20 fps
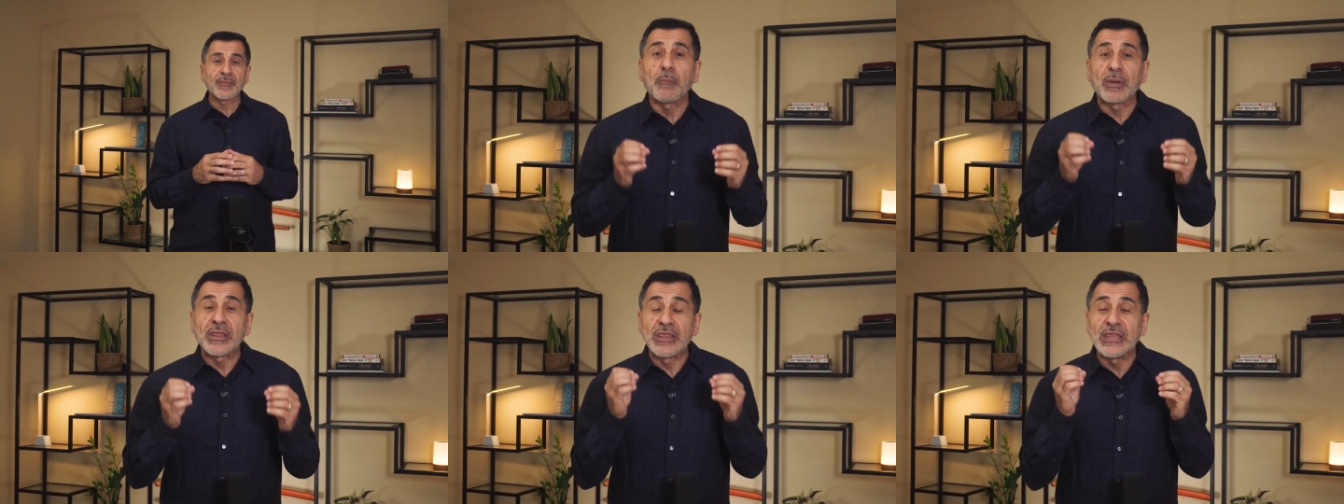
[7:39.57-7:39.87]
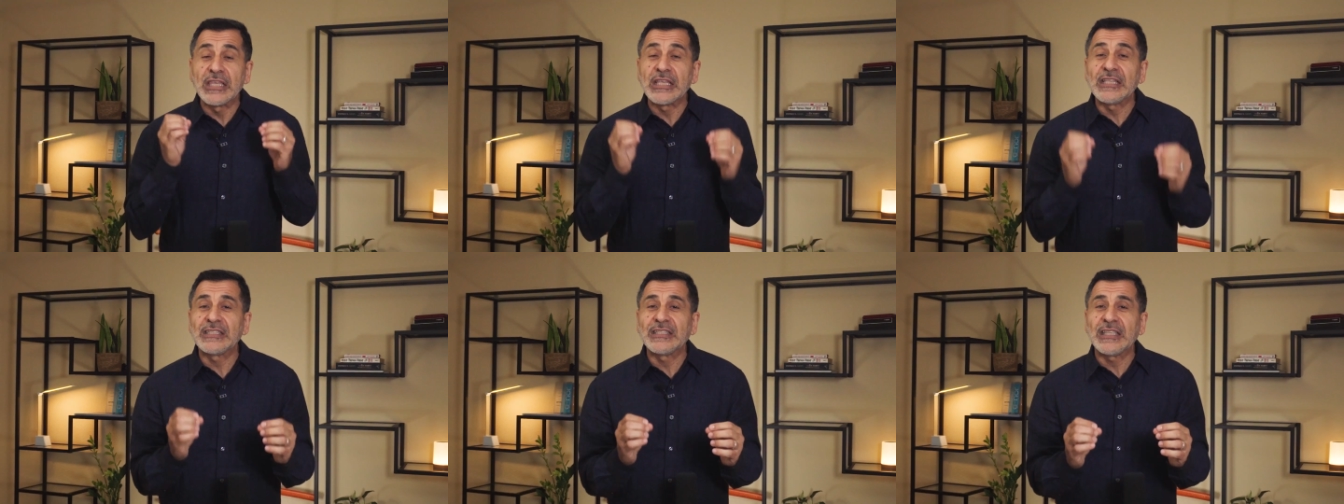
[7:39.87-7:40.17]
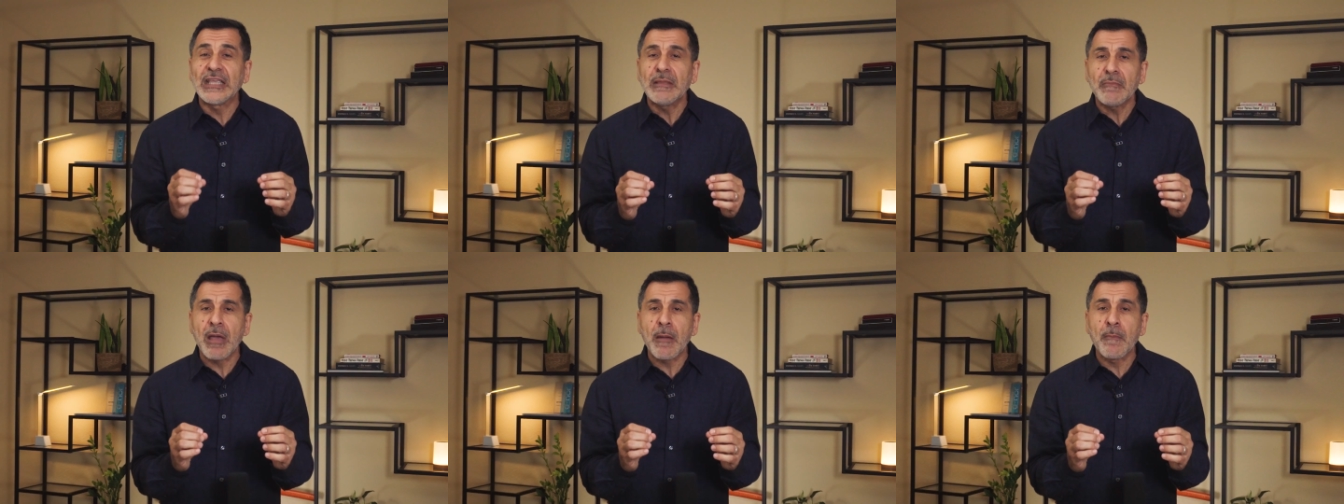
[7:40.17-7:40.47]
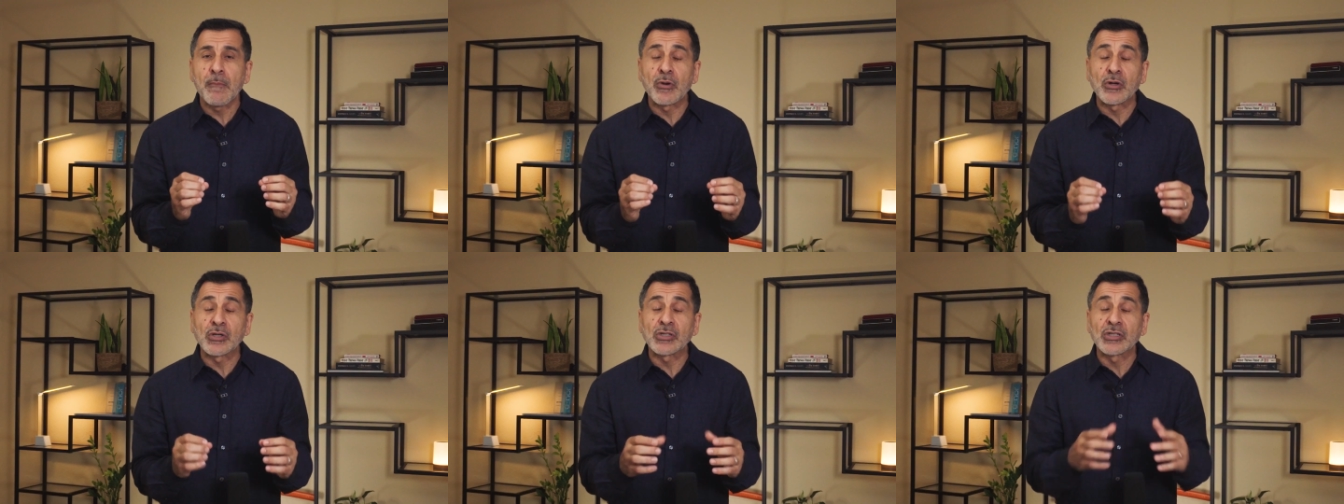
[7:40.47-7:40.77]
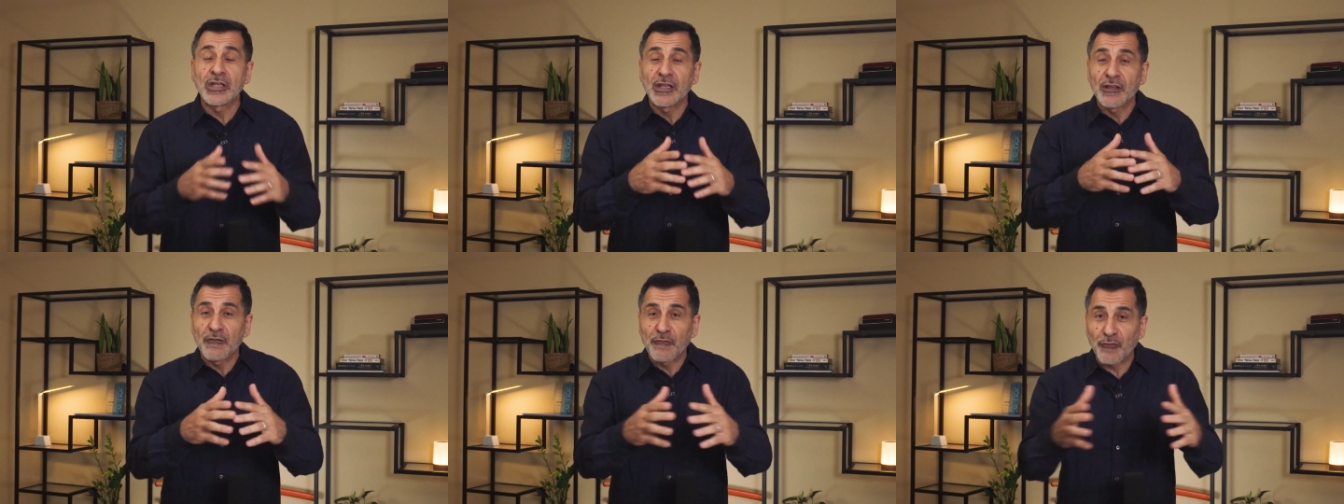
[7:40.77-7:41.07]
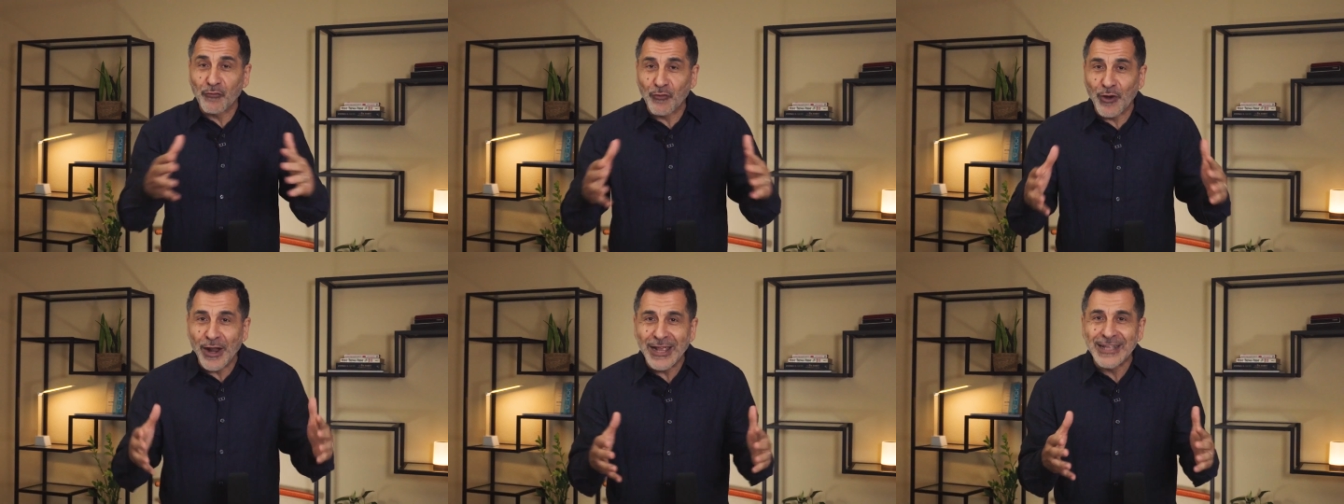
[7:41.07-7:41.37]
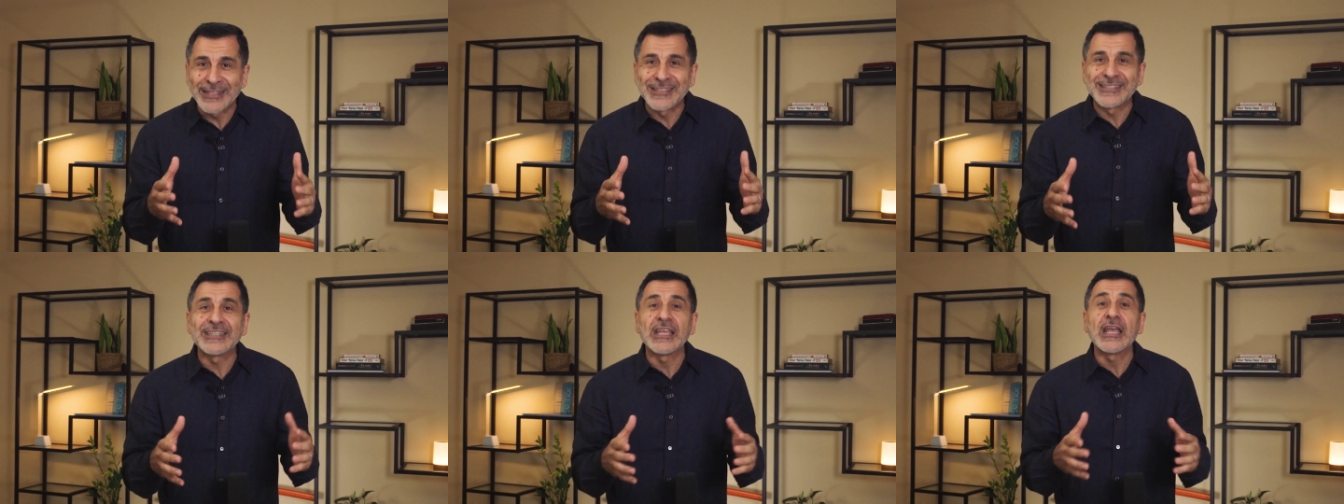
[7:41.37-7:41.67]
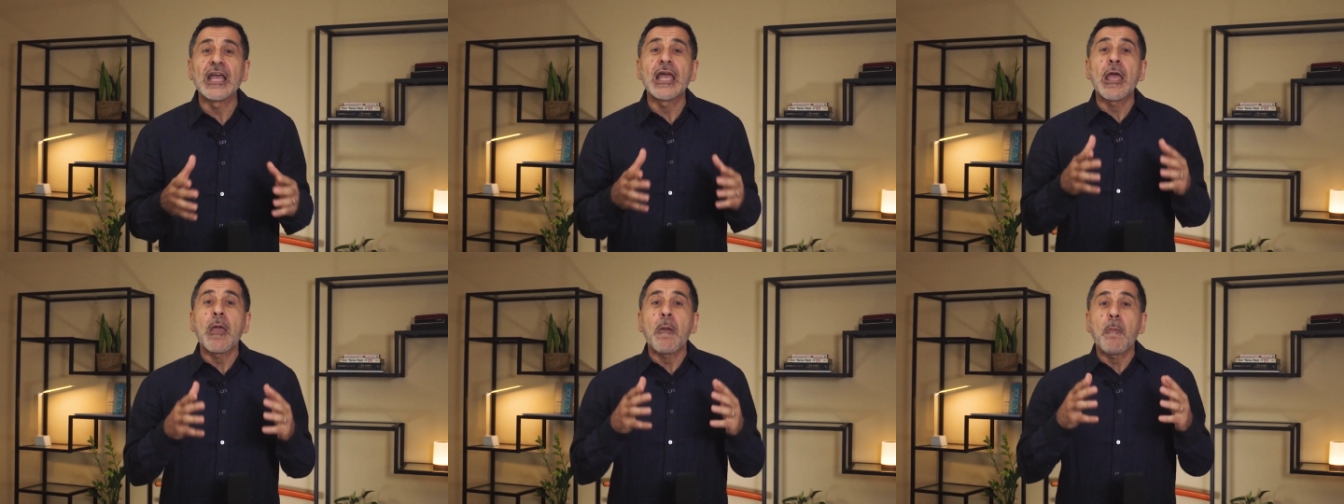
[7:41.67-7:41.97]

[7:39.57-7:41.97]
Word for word: But these team members, friends,